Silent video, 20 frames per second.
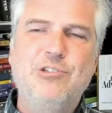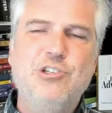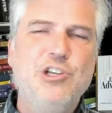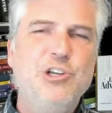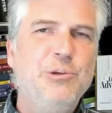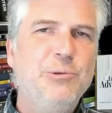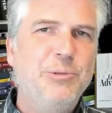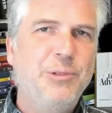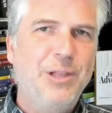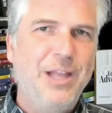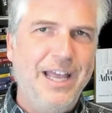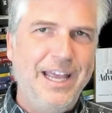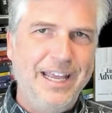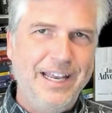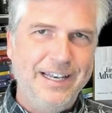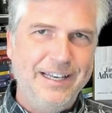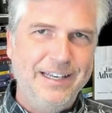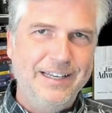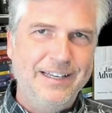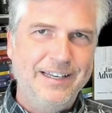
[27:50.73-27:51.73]
too
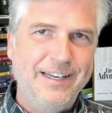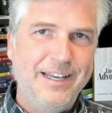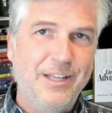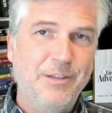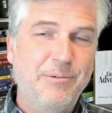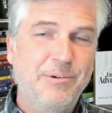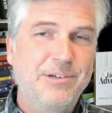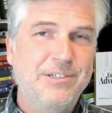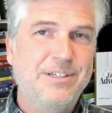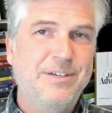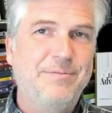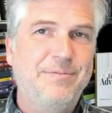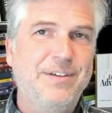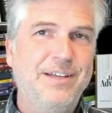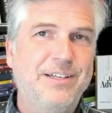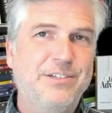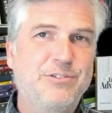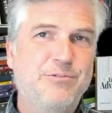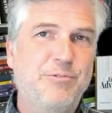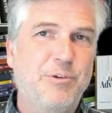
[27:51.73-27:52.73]
late, in other words, if
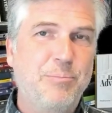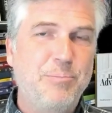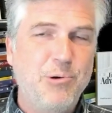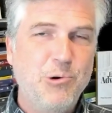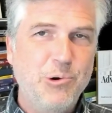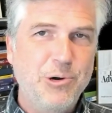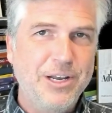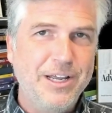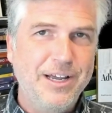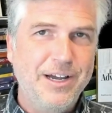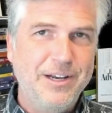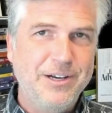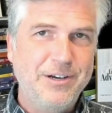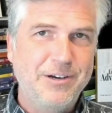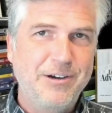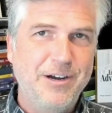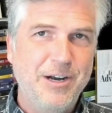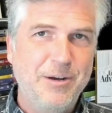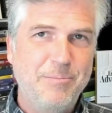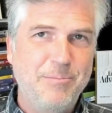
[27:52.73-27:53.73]
it's reporting on
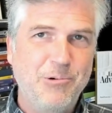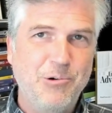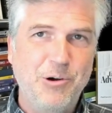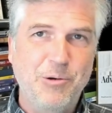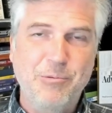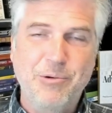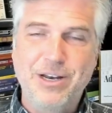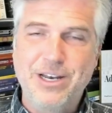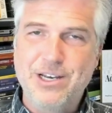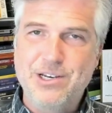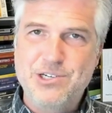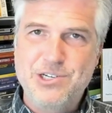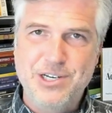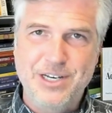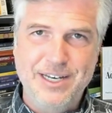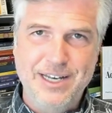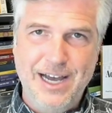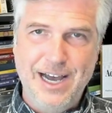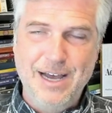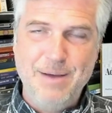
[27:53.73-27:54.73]
your credit report when it
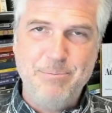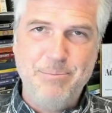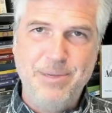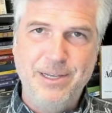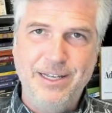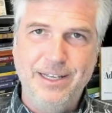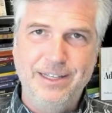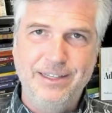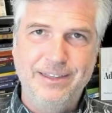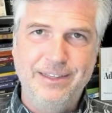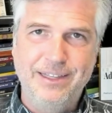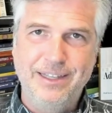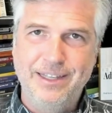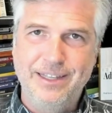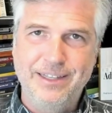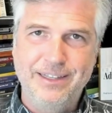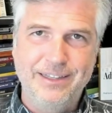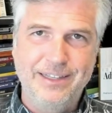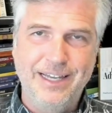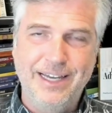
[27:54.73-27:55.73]
should not be,
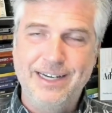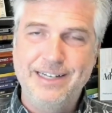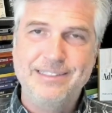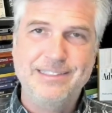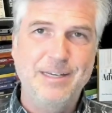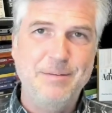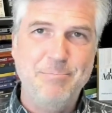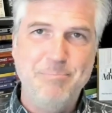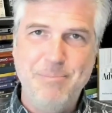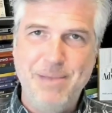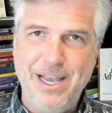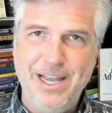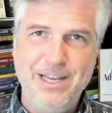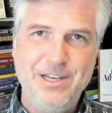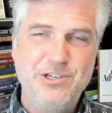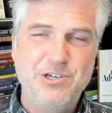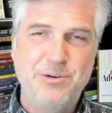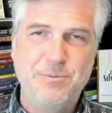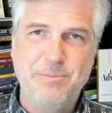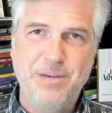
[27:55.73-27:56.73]
then that is a
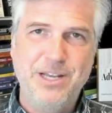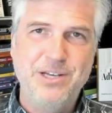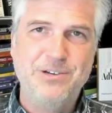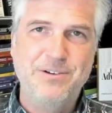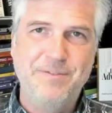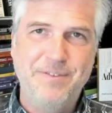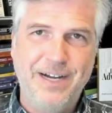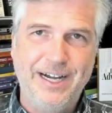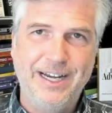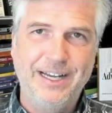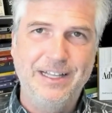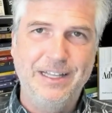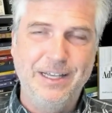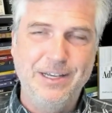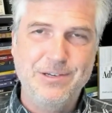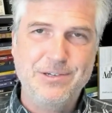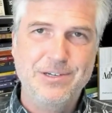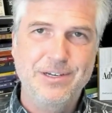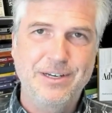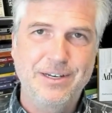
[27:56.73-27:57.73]
major, major
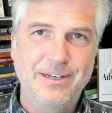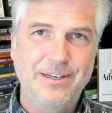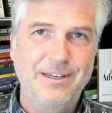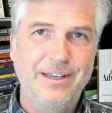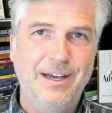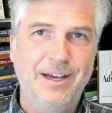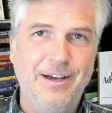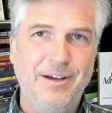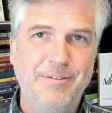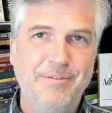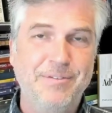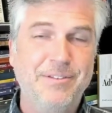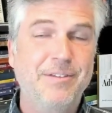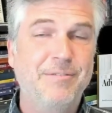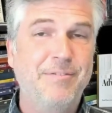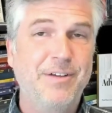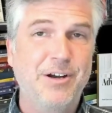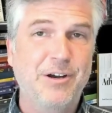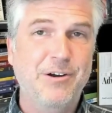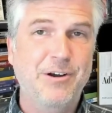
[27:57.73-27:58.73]
violation of
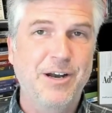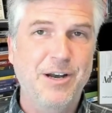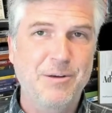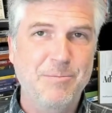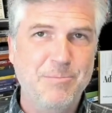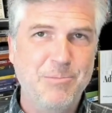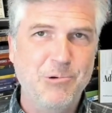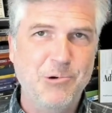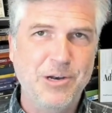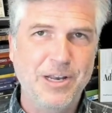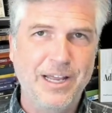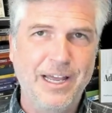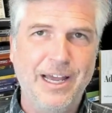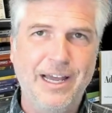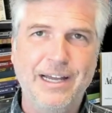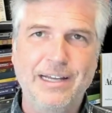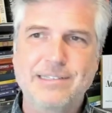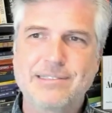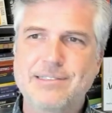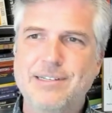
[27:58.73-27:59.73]
the Fair Credit Reporting
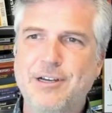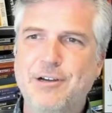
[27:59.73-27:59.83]
Act.